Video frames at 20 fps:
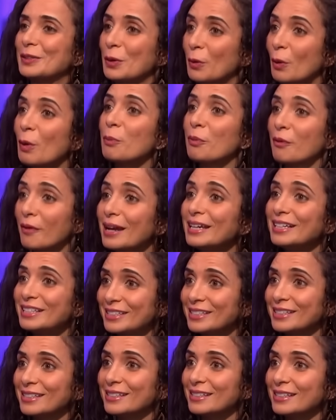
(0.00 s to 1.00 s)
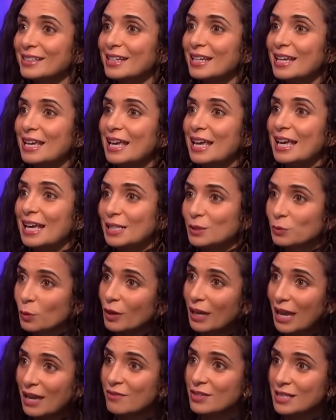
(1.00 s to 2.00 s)
cooperation is
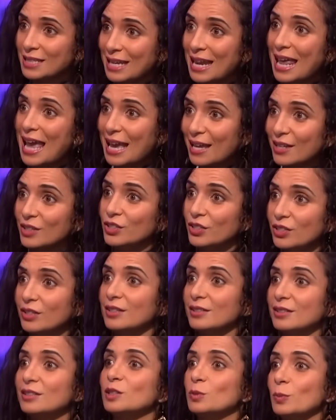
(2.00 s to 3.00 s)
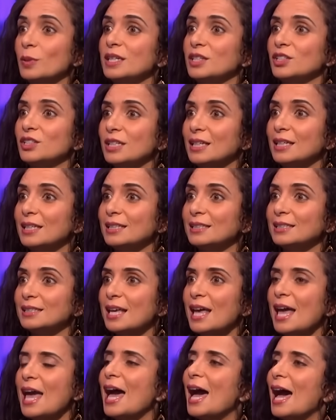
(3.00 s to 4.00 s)
what gave us an edge as a species.
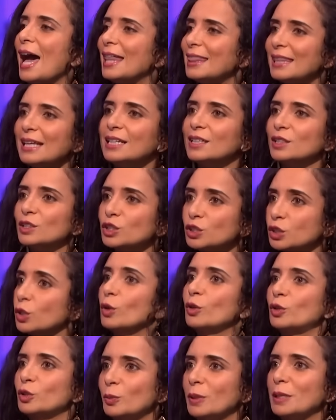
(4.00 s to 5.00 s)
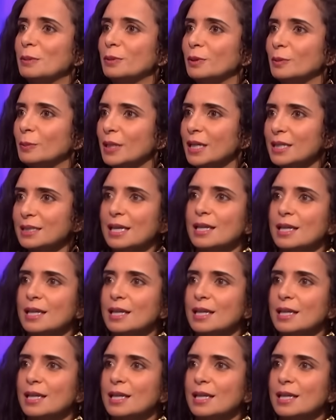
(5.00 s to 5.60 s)
And that shocks people because they